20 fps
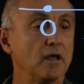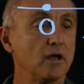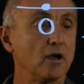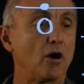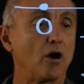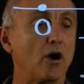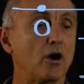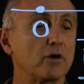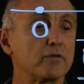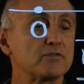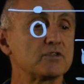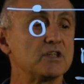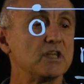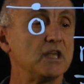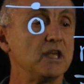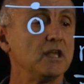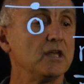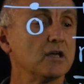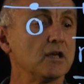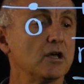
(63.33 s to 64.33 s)
r of
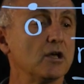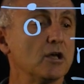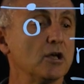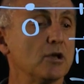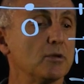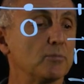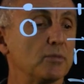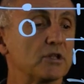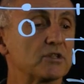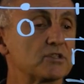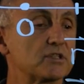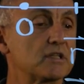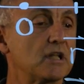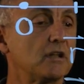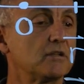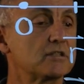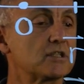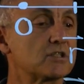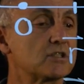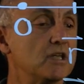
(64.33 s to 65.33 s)
t plus
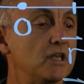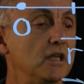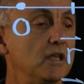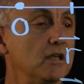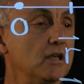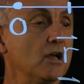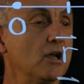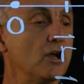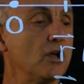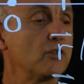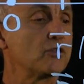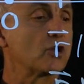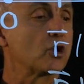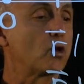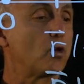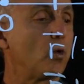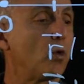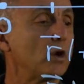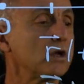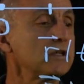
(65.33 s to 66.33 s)
delta t, the
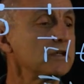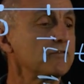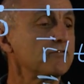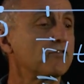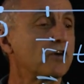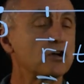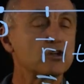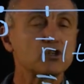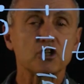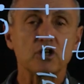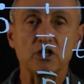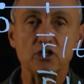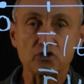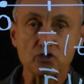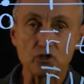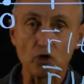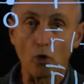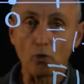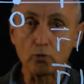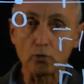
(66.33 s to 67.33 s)
coordinate function is
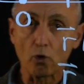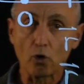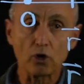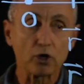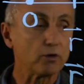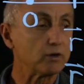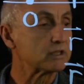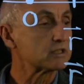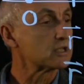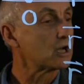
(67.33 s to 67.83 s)
no longer at